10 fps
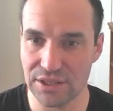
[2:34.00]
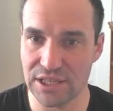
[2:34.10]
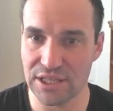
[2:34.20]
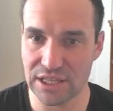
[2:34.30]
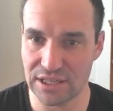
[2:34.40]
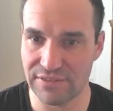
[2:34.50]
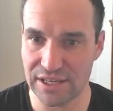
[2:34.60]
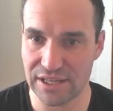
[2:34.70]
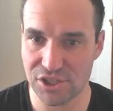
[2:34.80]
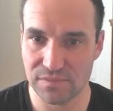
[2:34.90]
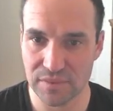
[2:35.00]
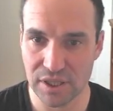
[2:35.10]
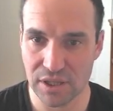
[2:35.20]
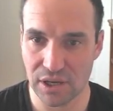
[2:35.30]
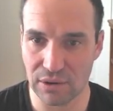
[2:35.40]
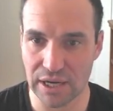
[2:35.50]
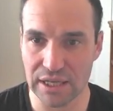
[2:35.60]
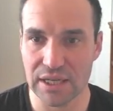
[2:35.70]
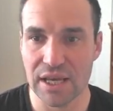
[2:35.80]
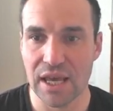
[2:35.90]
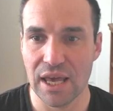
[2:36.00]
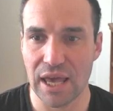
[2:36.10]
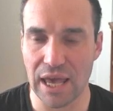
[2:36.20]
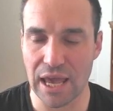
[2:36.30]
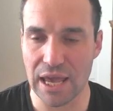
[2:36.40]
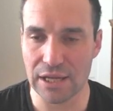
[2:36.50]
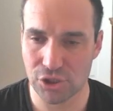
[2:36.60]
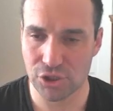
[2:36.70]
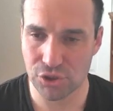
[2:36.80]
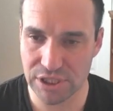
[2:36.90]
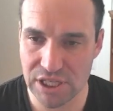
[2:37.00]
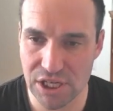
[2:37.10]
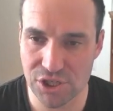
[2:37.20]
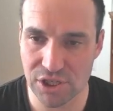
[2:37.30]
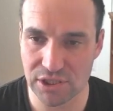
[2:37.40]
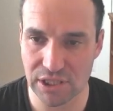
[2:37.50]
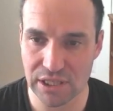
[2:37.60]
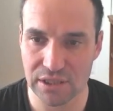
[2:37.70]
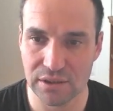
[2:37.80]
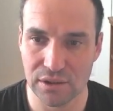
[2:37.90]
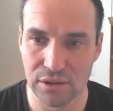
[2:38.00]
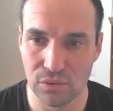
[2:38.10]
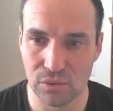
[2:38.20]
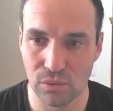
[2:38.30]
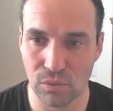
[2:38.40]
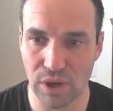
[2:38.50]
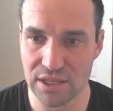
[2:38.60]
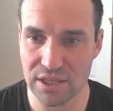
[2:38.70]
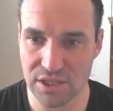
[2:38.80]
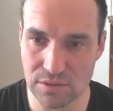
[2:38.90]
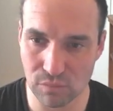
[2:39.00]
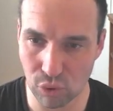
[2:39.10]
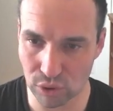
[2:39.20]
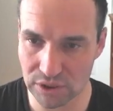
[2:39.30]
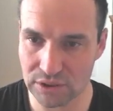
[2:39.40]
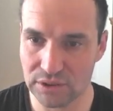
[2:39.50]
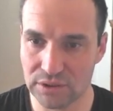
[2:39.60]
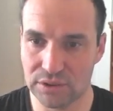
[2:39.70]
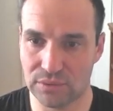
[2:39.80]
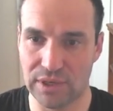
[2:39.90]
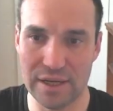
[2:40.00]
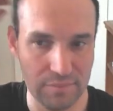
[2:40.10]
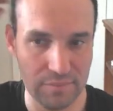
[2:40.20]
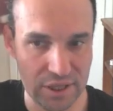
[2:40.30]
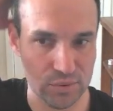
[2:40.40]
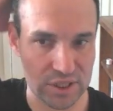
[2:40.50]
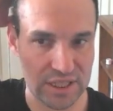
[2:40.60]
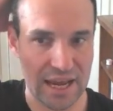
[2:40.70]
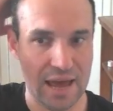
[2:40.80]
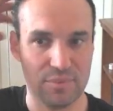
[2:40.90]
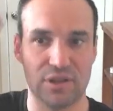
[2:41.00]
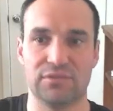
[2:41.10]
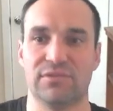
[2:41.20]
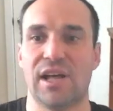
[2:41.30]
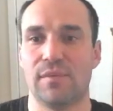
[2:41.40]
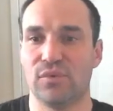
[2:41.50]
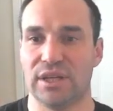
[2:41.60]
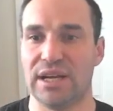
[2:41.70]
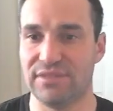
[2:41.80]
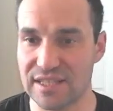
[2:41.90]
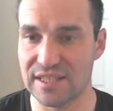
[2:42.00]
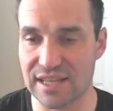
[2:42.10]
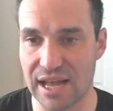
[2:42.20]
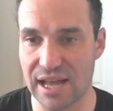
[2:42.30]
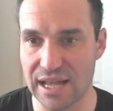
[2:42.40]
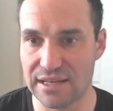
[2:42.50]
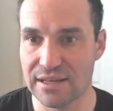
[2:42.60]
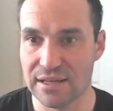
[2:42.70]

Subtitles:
nut advantage. All right, and strategically, why this is important, right? Because what's going to happen on the flop, we're going to have to decide